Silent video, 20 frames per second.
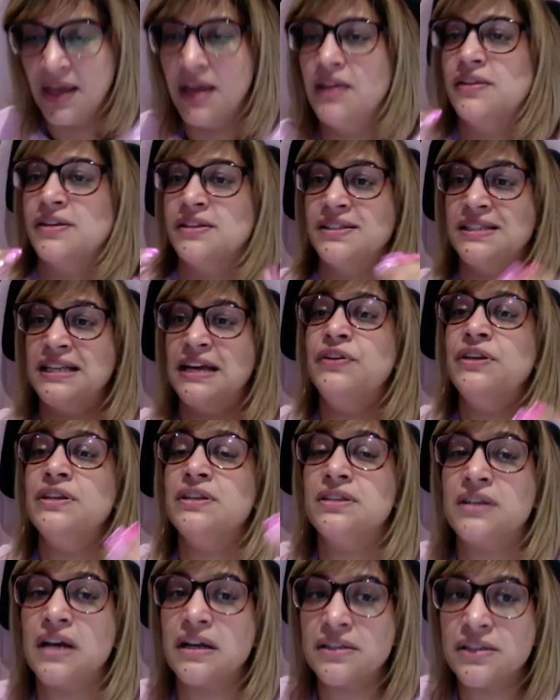The
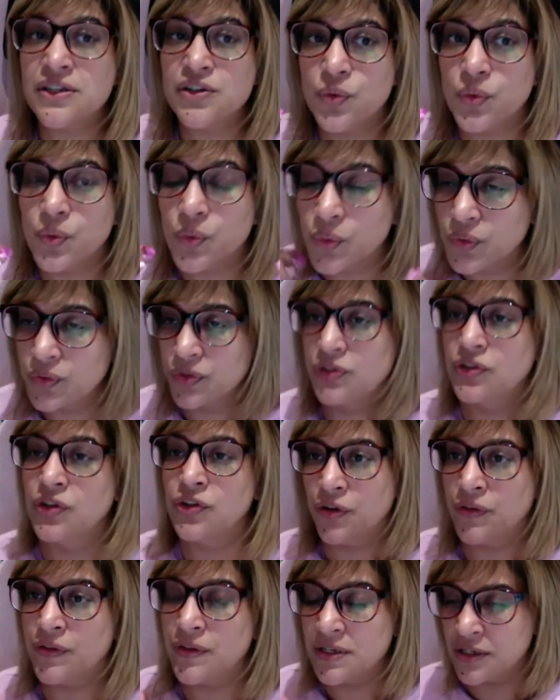7 doesn't also
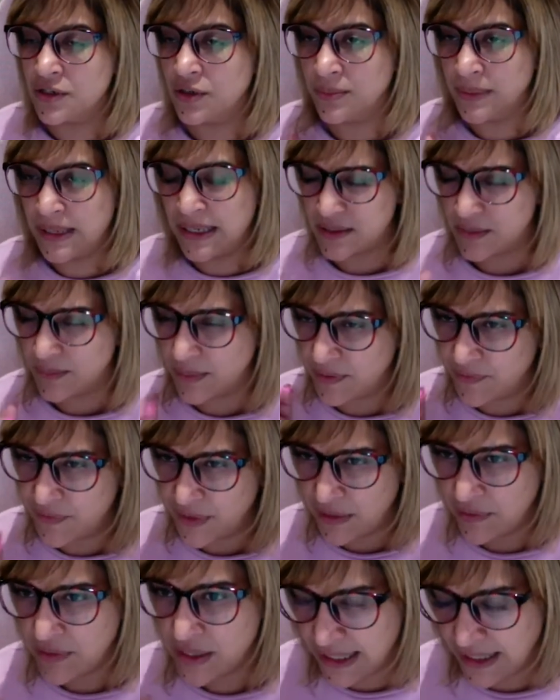go on the denominator. Be
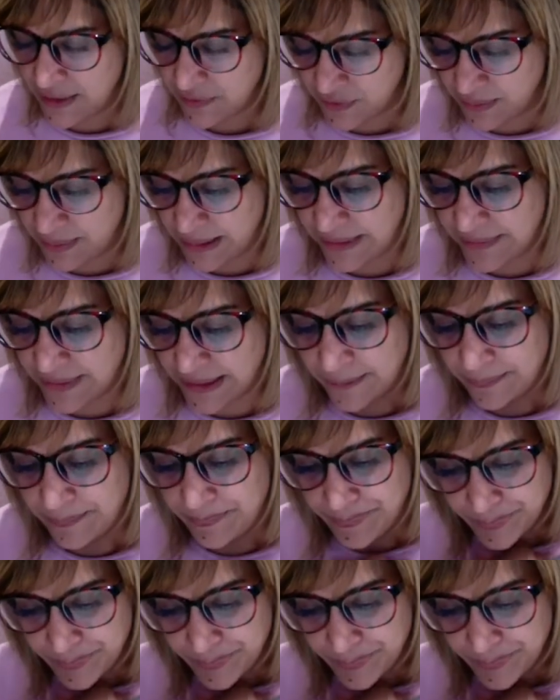very careful about that.